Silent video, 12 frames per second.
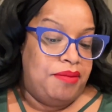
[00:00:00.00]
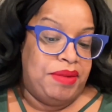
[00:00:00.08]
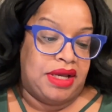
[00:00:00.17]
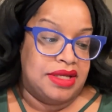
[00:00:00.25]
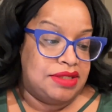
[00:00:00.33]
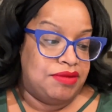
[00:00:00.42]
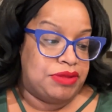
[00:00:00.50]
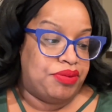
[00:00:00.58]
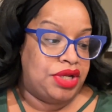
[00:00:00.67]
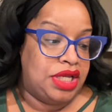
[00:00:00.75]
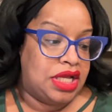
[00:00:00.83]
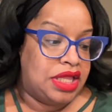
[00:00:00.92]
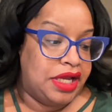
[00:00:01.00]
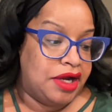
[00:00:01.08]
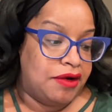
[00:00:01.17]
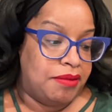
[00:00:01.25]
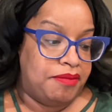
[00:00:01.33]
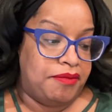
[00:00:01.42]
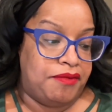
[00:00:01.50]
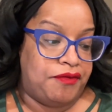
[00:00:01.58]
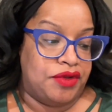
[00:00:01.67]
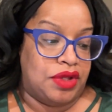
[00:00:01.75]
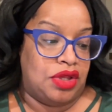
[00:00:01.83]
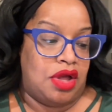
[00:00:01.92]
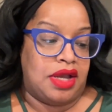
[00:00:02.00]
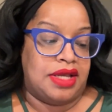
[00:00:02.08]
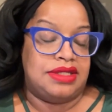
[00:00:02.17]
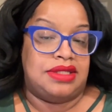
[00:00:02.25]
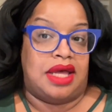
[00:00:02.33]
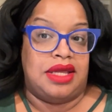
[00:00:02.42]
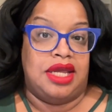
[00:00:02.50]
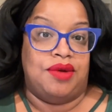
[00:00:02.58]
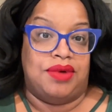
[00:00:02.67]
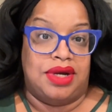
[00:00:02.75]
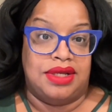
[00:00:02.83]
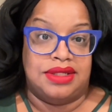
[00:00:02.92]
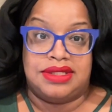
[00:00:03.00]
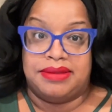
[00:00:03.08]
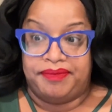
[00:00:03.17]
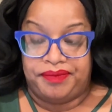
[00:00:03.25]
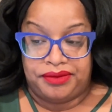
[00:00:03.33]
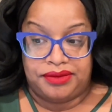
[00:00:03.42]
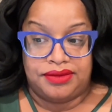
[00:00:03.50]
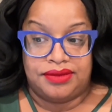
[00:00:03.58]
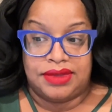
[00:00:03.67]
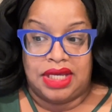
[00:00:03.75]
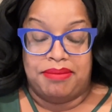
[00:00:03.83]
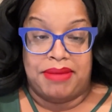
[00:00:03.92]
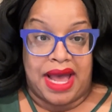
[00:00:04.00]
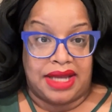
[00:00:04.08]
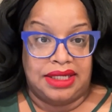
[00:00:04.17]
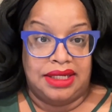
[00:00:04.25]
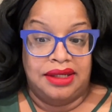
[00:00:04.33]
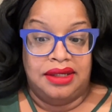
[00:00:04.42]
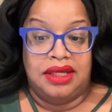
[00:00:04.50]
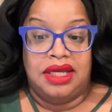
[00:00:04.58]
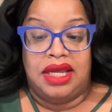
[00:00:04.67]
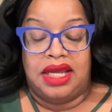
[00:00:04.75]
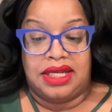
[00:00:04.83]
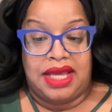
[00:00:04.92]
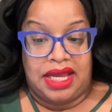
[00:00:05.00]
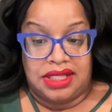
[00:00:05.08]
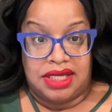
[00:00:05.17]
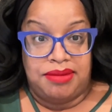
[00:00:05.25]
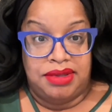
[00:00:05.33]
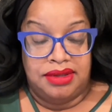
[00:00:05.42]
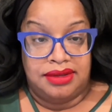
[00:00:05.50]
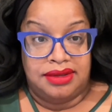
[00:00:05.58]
because it was pretty clear for the longest that it was Maddie and Caleb,